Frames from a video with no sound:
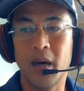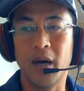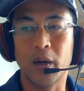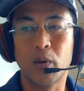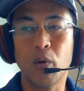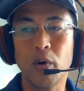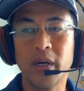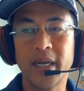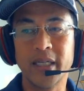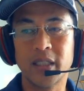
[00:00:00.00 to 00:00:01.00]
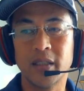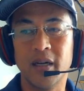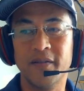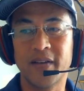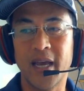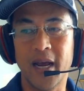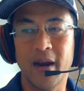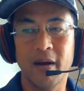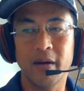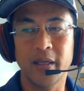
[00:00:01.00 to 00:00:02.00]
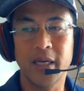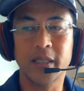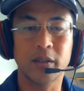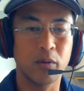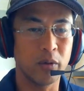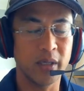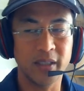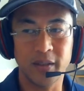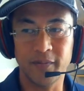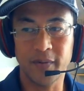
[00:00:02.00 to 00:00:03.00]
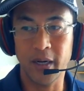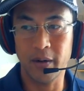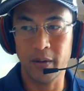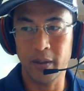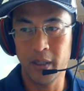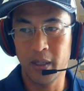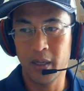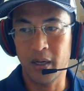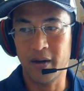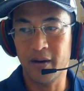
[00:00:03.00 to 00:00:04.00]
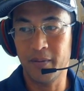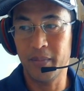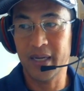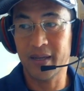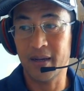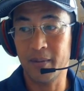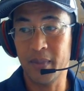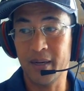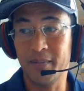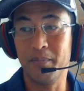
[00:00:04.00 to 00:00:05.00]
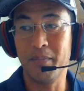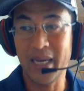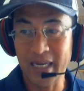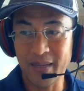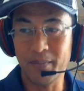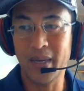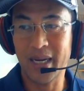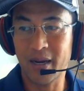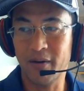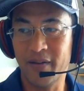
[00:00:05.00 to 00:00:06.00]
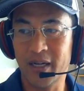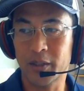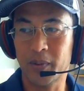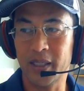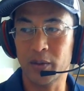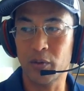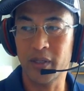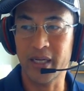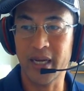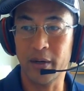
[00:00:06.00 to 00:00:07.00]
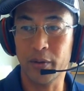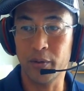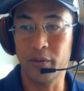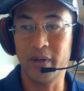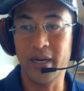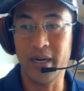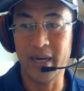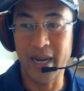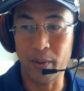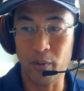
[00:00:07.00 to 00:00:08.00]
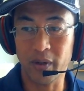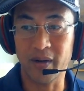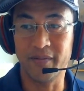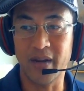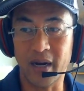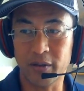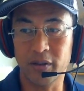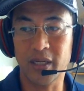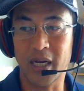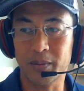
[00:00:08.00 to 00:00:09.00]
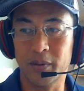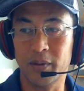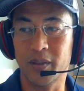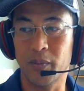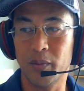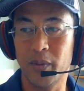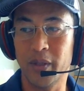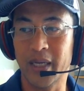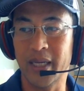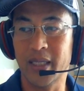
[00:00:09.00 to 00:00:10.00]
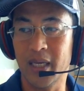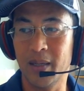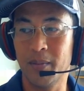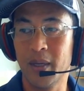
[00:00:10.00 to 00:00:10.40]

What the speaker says: Coordination of care. Yes, coordination of care. Many Medicare Advantage plans coordinate care through network of doctors, hospitals, and promoting a team